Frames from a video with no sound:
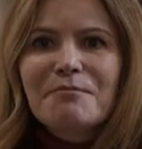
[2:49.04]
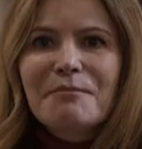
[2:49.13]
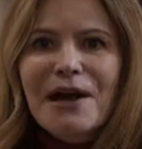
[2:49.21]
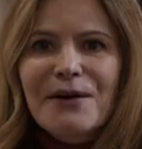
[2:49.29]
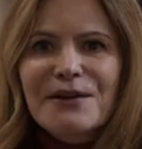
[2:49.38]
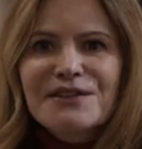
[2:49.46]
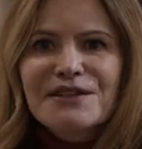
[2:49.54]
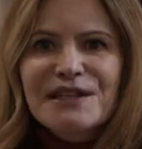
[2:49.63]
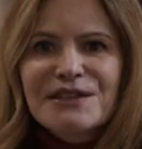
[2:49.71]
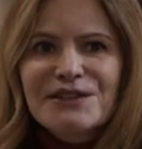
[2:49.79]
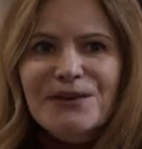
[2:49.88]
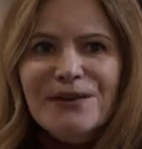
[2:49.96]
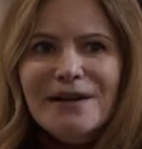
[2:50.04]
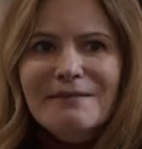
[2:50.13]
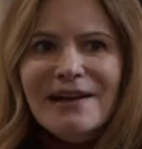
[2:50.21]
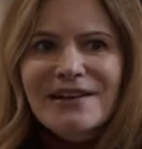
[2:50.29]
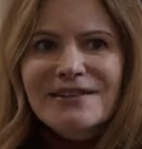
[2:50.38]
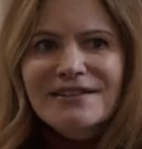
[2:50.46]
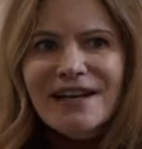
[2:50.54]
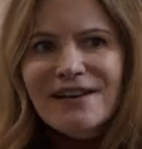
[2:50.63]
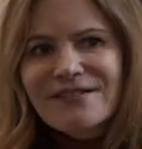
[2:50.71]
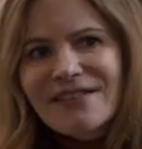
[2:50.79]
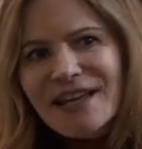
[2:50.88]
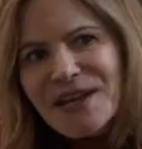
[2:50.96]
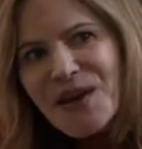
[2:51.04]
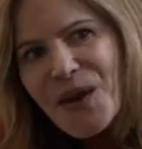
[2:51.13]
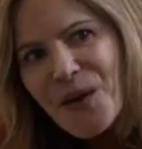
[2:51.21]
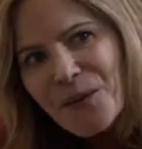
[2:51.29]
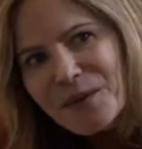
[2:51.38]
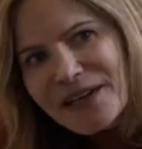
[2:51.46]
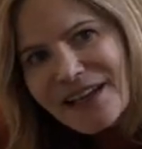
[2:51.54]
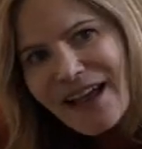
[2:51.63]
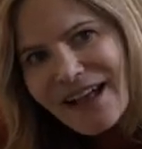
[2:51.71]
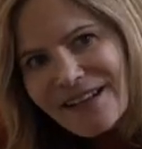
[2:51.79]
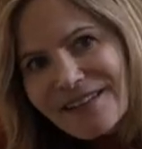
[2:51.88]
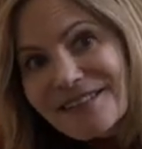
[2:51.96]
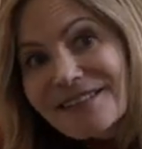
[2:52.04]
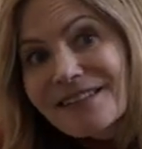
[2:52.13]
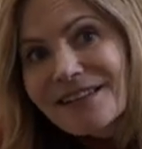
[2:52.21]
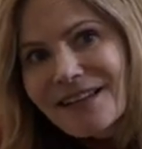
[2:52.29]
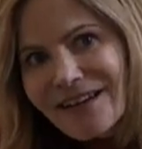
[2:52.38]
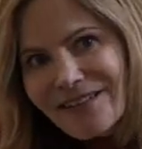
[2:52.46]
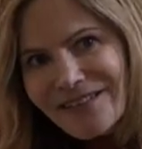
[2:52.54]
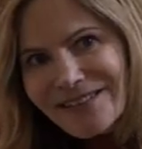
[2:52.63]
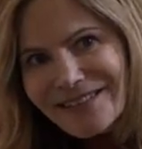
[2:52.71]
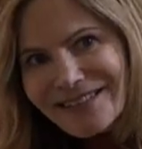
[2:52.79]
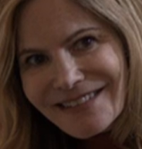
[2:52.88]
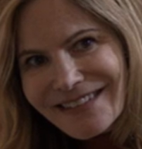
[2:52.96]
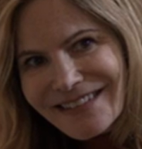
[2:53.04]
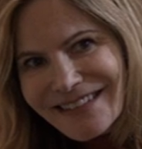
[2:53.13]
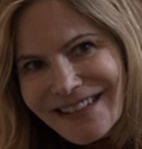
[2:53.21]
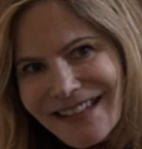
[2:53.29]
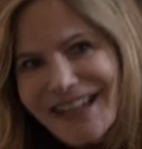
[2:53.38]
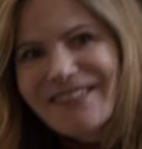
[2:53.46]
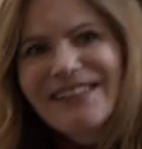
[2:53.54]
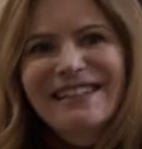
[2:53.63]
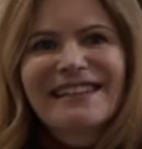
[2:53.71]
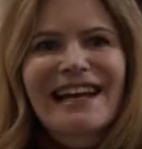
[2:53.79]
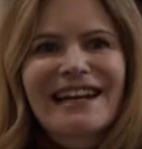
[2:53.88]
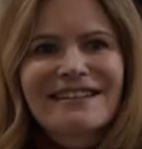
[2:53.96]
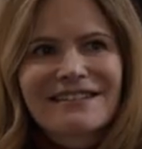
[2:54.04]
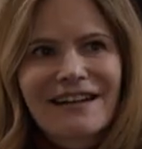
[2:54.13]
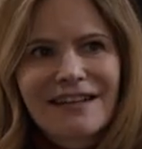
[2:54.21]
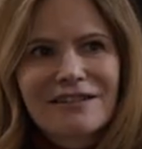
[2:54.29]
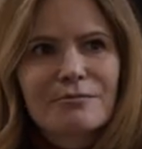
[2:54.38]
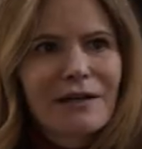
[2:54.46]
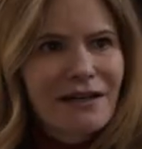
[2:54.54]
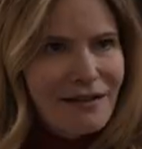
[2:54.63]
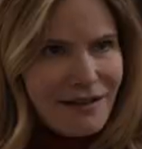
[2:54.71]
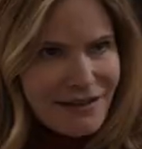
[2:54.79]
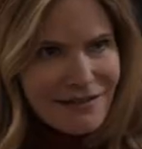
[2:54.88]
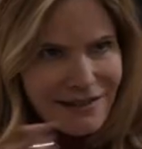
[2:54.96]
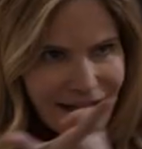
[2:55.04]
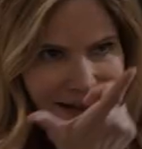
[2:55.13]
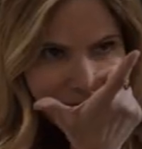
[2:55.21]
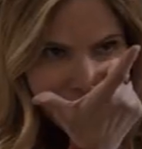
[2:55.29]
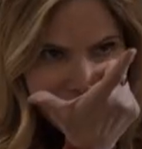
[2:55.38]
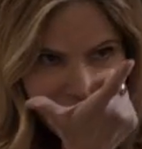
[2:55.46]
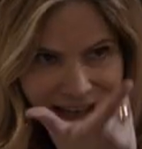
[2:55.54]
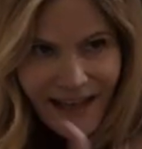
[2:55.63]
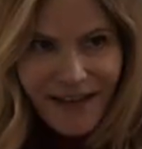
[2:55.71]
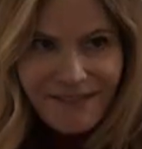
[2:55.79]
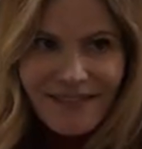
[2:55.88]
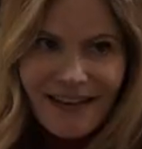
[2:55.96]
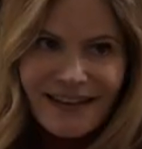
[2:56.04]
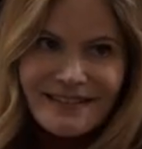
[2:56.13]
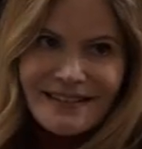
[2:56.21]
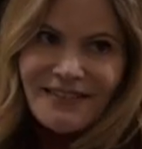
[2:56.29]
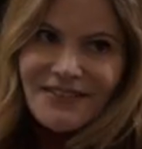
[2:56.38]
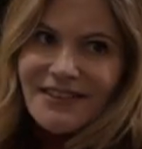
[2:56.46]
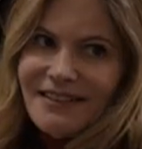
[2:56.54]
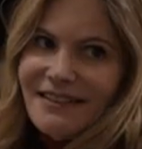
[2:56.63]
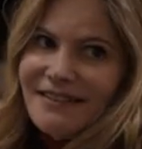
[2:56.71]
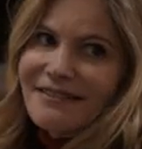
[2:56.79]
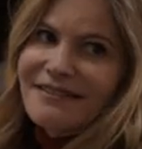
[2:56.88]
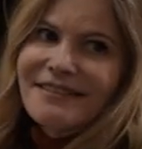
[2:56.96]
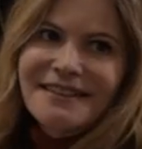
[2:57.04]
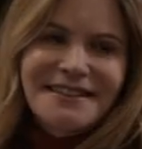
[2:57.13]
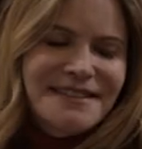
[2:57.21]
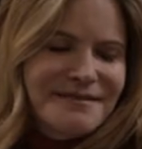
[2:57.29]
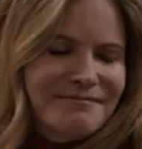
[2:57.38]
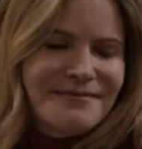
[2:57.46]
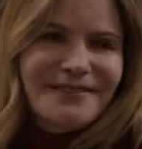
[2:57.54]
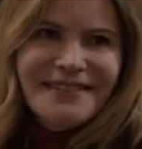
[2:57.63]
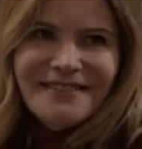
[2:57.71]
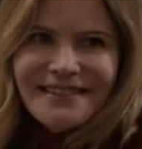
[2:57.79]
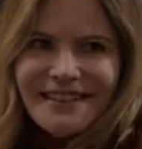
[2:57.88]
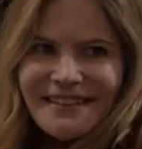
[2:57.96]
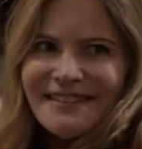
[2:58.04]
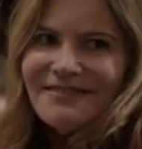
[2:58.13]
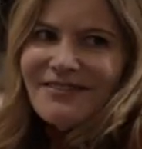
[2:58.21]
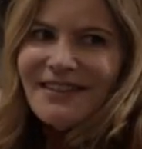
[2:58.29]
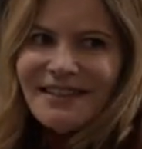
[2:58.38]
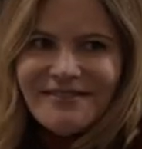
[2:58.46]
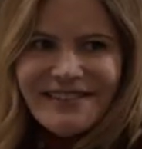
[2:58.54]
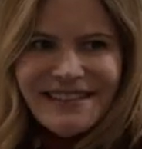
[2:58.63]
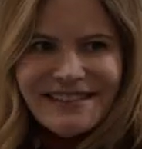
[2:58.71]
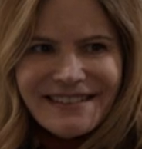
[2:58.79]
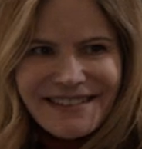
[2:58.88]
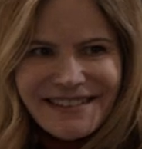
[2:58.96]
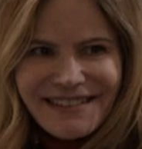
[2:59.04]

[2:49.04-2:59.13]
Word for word: embarrassing story about yourself that nobody else knows. We did that as an icebreaker at Sam's camp last summer, and Boy, were there some red faces.